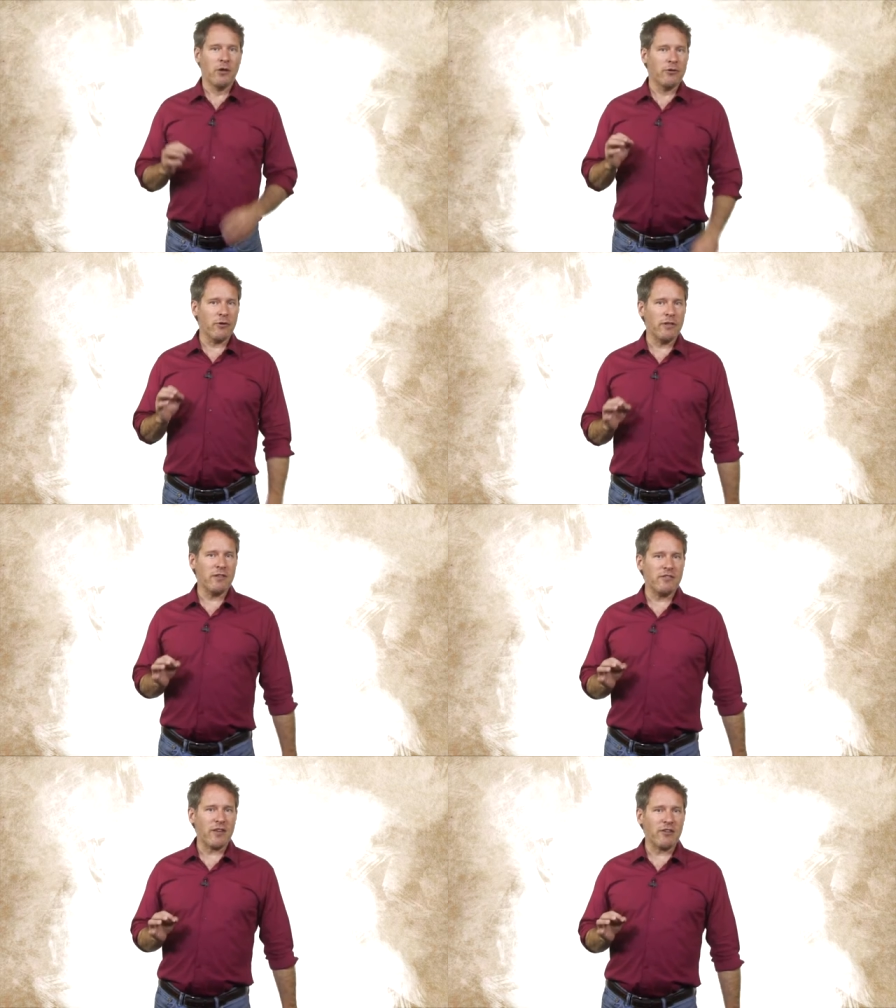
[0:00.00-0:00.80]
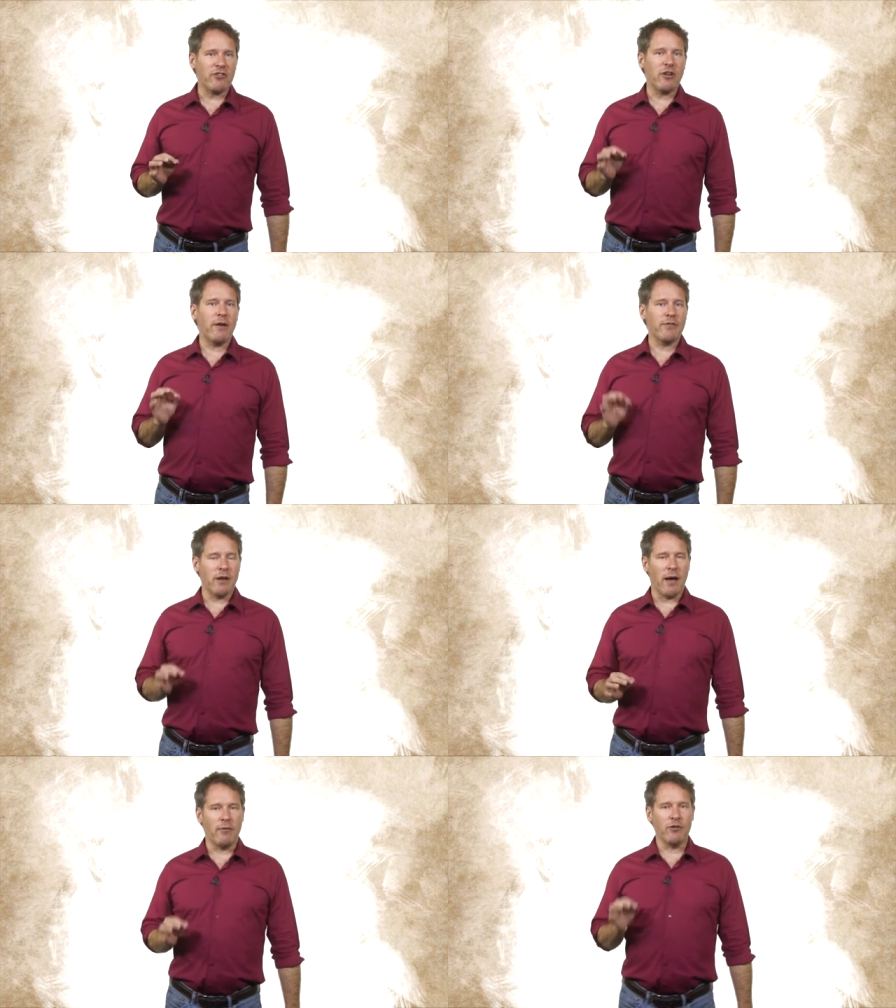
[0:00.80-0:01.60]
During this section of the
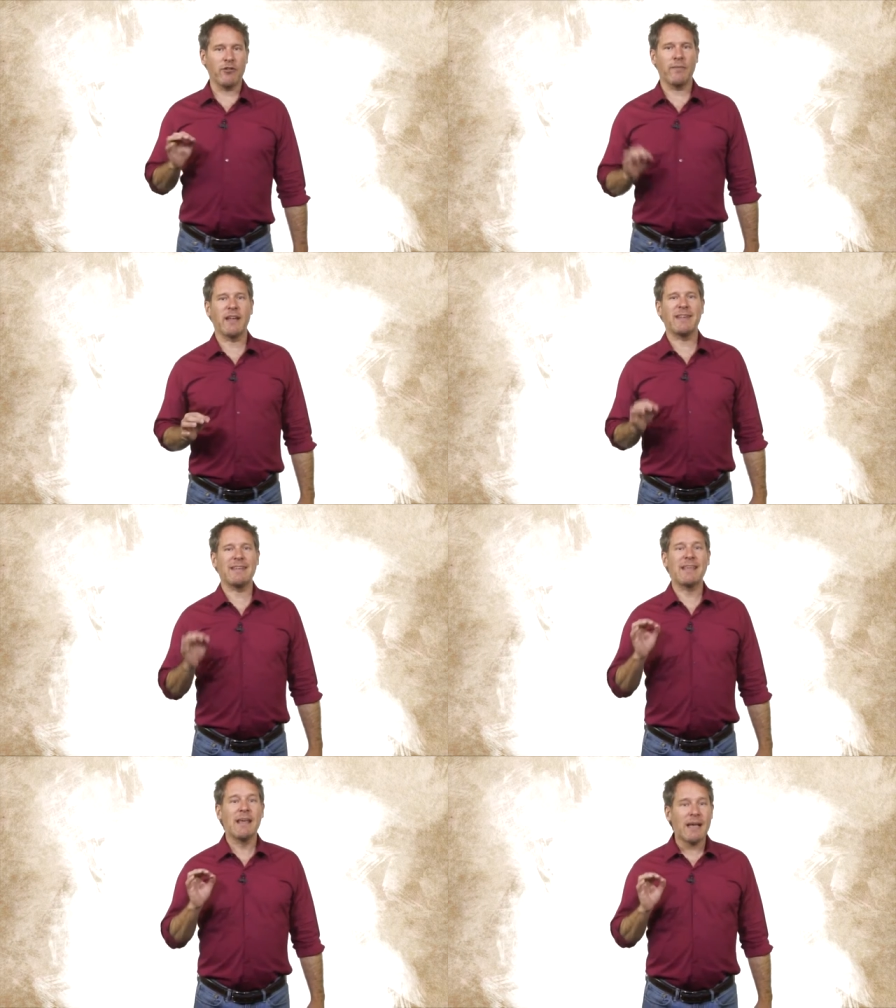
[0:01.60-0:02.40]
novel, Cervantes